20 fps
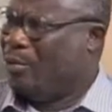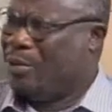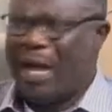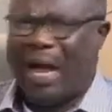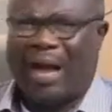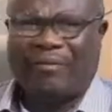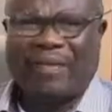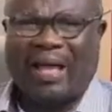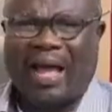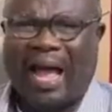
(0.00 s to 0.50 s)

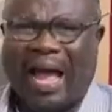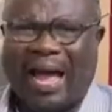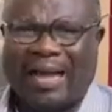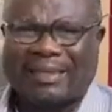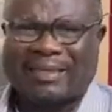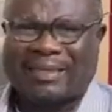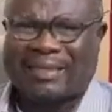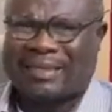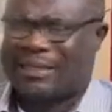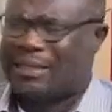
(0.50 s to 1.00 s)
have the
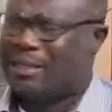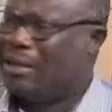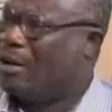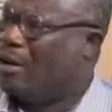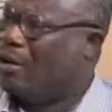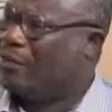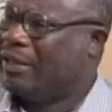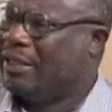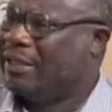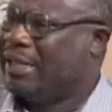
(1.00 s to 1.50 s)
hearts
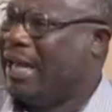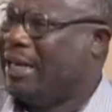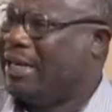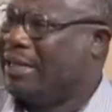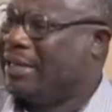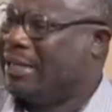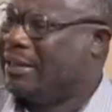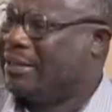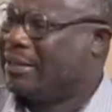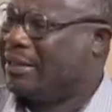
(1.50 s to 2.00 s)
of the
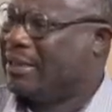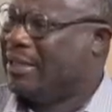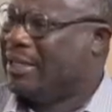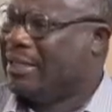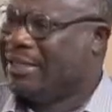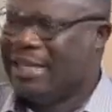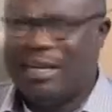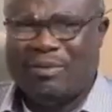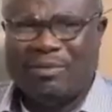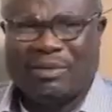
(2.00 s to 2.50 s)
delegates.
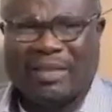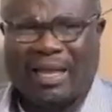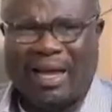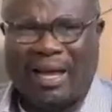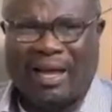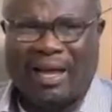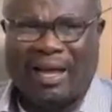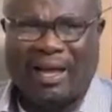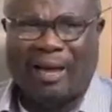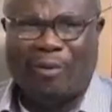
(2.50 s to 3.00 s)
We
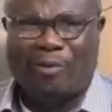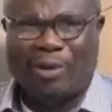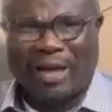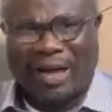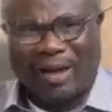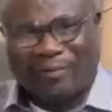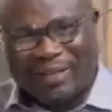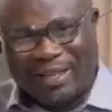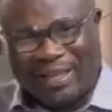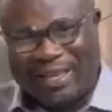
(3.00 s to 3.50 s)

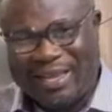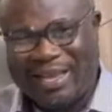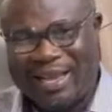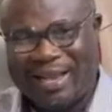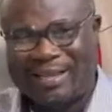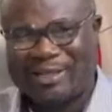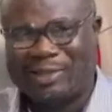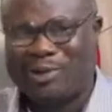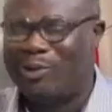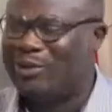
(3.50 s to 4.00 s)
have the
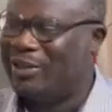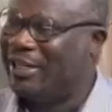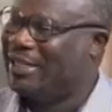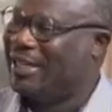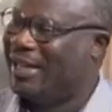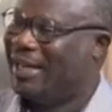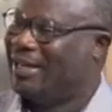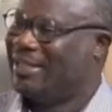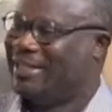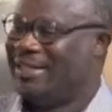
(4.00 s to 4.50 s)
ears of the
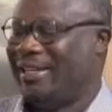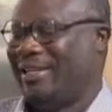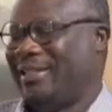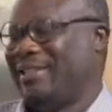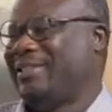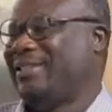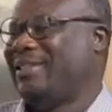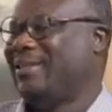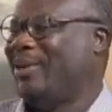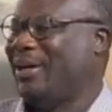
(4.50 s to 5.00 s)

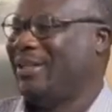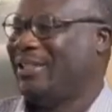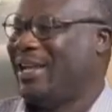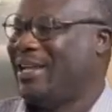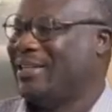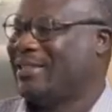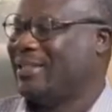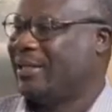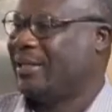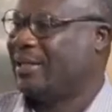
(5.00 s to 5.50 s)
delegates. What they
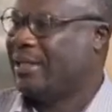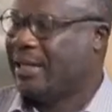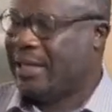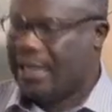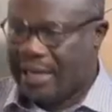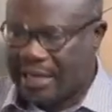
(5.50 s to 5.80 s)
are saying.